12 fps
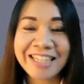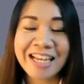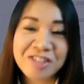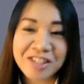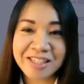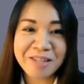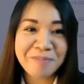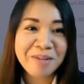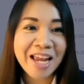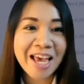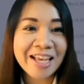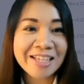I'll just name
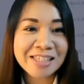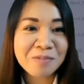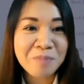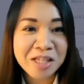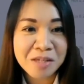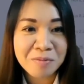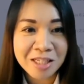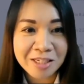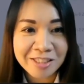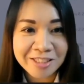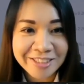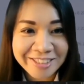it as Mentimeter.
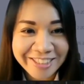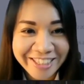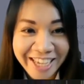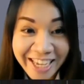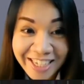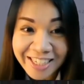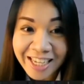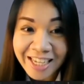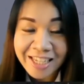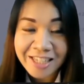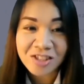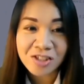Okay,
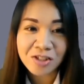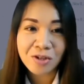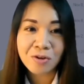so